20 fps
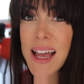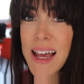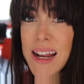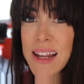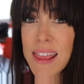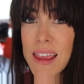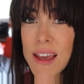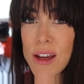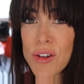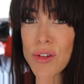
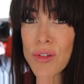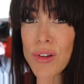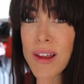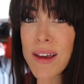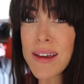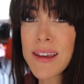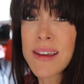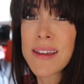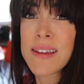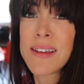Anything I don't
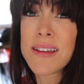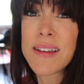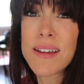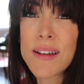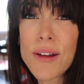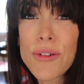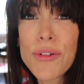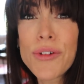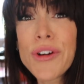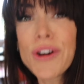like,
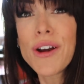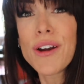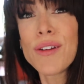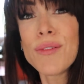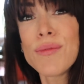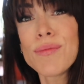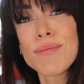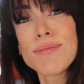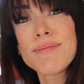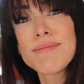I'll return.
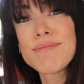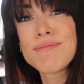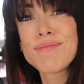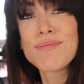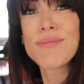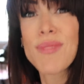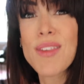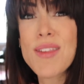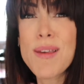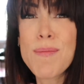
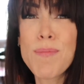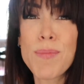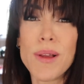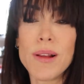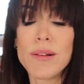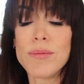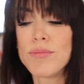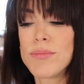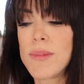Simple.